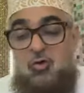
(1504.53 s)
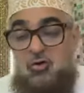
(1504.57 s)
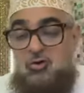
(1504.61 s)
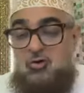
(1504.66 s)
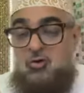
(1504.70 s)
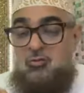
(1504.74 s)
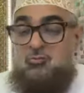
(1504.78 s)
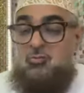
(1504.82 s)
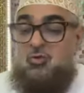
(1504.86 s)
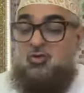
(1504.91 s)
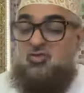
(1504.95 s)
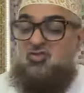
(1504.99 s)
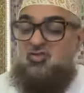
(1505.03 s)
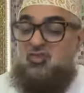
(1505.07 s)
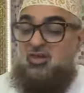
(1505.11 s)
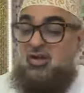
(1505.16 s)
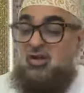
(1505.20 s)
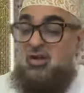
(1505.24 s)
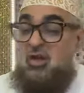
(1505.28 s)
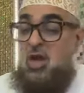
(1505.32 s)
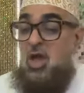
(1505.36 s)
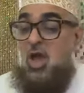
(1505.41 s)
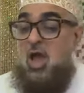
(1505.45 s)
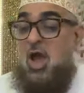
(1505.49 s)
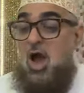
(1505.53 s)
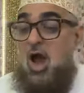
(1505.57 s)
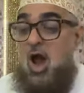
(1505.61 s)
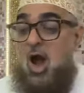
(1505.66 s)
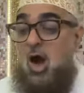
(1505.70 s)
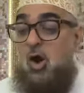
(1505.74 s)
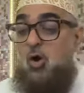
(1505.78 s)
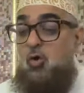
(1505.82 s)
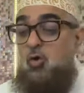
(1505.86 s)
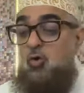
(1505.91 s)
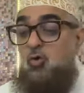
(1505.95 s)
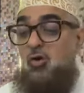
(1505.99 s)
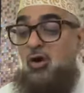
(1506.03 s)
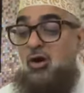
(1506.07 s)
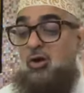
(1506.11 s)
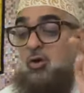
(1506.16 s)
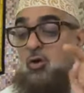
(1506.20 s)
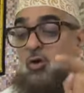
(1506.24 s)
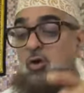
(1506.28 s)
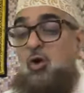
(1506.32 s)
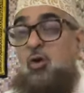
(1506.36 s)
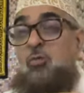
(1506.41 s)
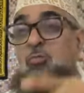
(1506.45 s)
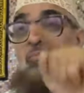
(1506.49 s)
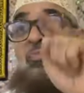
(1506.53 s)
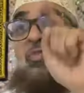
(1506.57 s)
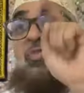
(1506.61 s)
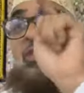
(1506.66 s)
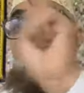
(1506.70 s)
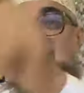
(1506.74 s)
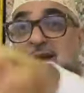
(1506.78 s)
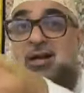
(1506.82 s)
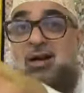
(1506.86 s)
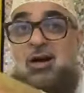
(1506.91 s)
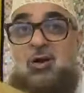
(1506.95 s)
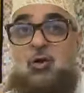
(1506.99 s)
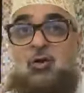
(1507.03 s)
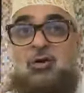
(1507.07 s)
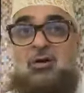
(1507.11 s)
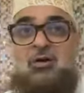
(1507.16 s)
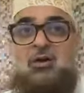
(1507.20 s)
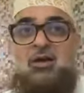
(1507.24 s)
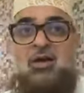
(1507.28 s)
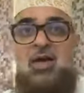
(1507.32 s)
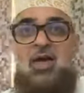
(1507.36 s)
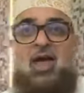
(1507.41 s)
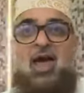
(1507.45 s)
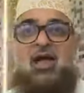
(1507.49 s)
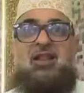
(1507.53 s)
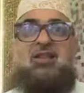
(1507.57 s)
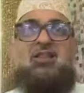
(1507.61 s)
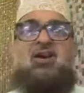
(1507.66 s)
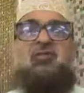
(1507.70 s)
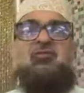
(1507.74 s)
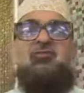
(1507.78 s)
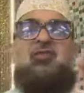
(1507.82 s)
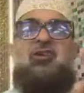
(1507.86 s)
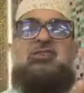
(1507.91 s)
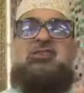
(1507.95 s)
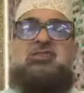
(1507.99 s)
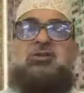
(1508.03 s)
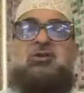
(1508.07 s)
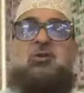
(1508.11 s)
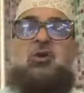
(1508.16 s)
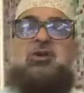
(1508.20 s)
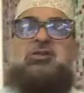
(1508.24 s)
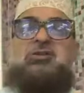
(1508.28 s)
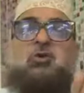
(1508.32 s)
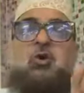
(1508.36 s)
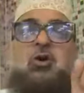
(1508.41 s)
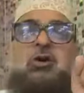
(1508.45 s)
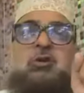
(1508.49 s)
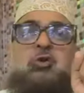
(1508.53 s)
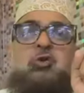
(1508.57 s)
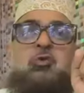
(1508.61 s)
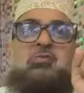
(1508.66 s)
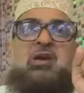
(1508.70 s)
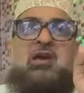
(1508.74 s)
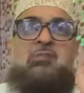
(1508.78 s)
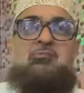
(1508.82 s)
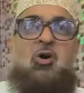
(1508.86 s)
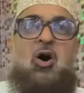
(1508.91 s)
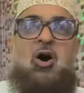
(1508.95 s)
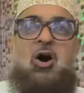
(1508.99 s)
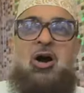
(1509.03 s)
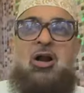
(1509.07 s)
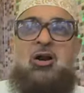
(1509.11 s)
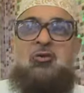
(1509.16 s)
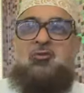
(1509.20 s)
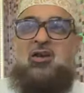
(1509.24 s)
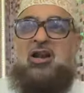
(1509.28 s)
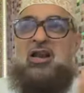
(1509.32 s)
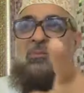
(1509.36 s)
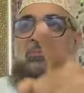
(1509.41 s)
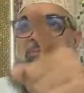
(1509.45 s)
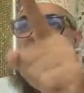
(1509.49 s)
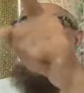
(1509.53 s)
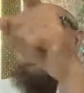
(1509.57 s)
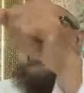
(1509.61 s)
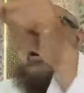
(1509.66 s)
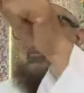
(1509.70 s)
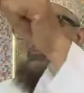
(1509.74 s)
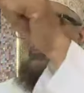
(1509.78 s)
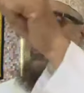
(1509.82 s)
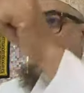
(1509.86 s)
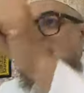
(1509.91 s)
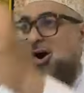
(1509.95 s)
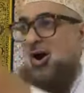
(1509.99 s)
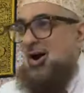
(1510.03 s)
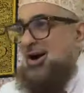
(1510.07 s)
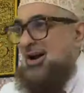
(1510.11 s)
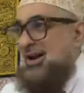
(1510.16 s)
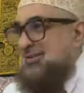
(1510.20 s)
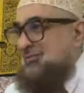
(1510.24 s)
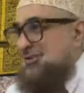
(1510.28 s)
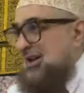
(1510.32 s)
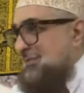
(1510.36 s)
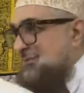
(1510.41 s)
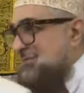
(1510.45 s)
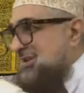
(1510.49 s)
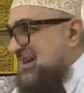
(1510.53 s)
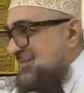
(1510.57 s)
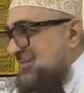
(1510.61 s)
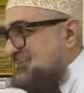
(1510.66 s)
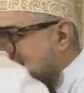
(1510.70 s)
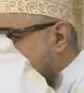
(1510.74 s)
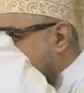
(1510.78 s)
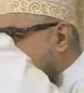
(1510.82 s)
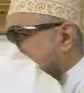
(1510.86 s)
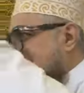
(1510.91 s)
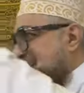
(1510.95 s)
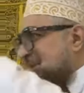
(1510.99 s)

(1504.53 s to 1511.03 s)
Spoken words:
You go to Mosul, awwaluhum zakarun, and the first who is going to be born will be a boy, will be a